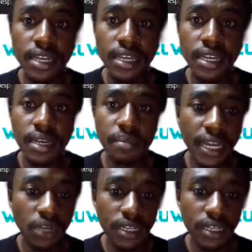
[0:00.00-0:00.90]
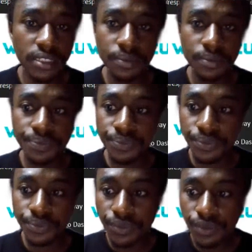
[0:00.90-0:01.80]
But anyways,
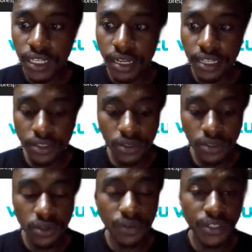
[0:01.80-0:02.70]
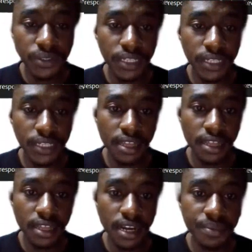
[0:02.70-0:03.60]
let's go over to the other
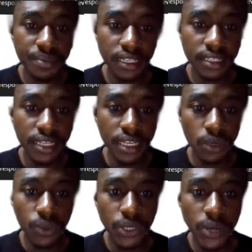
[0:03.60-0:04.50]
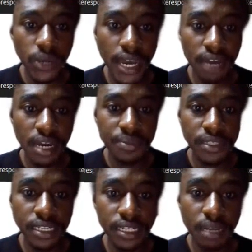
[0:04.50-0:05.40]
upsells. We do have upsell
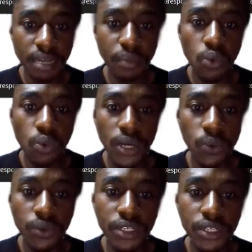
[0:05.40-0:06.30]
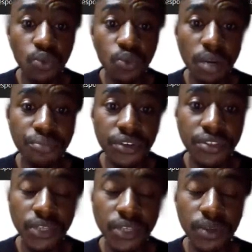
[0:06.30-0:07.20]
number 1, which is WordPress Secure
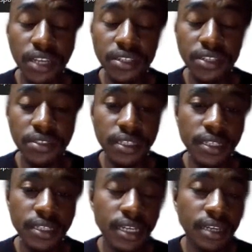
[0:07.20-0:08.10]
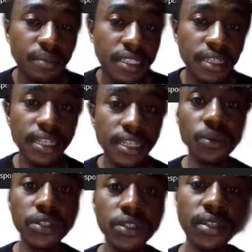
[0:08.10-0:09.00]
Agency, and basically what you're
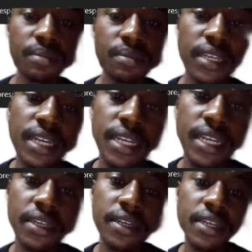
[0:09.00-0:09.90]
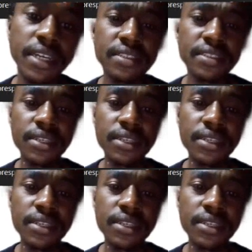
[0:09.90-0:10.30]
gonna be getting here is the